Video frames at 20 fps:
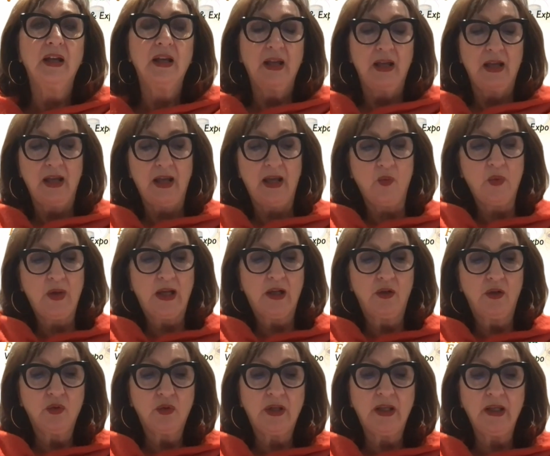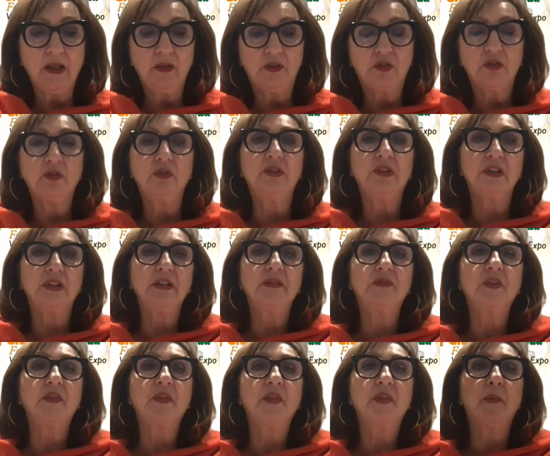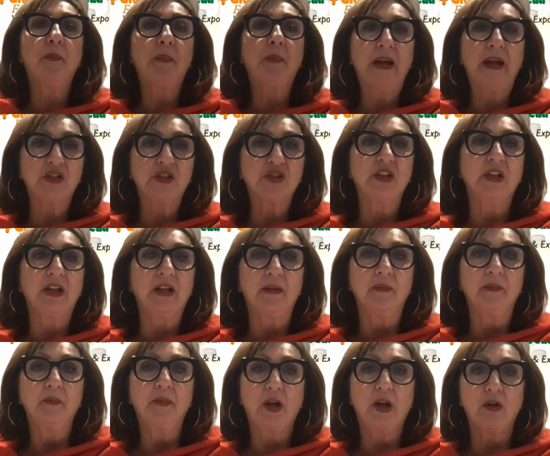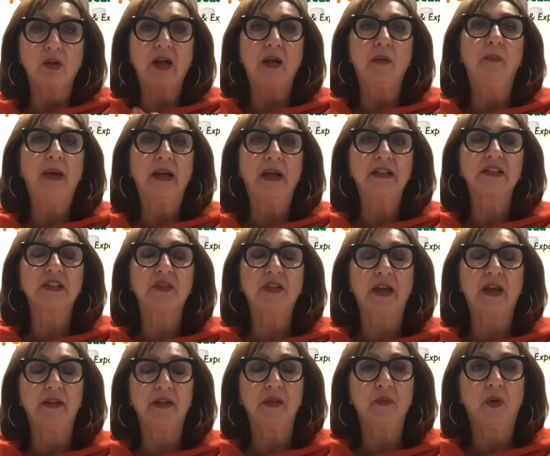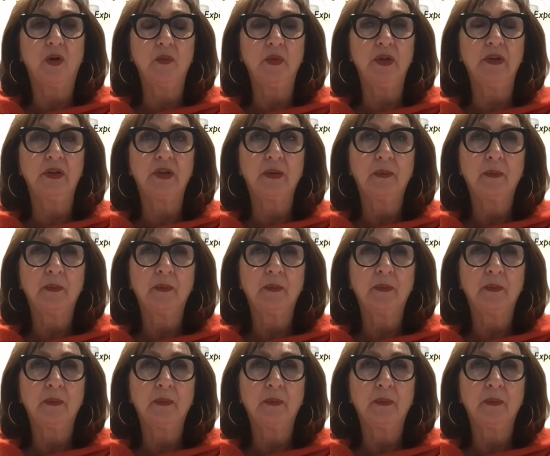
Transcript: and we are looking to deliver the Bachelor, but I'll come back to that in a moment.